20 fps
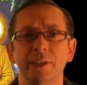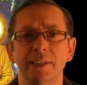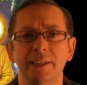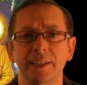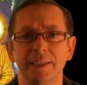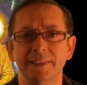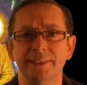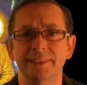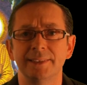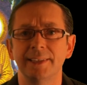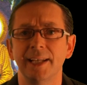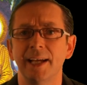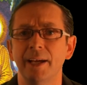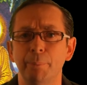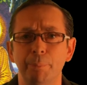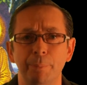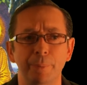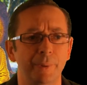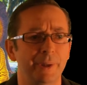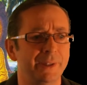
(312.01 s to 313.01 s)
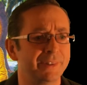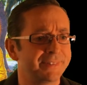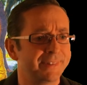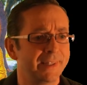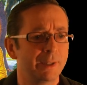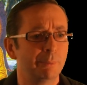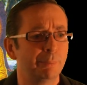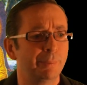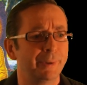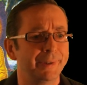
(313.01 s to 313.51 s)
that they'd stamp
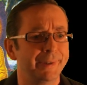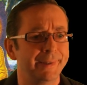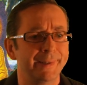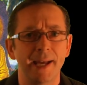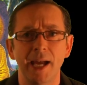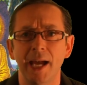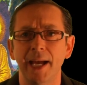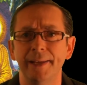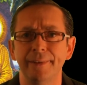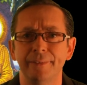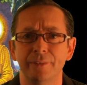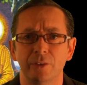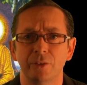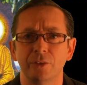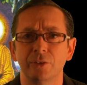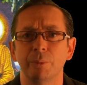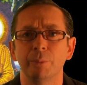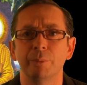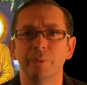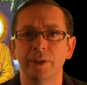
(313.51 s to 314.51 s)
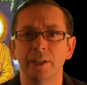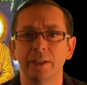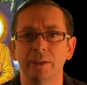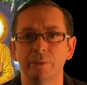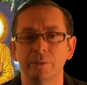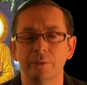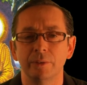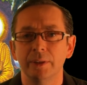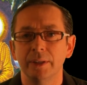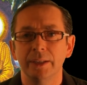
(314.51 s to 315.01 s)
on an ant or
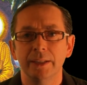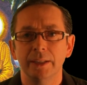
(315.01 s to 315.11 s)
something.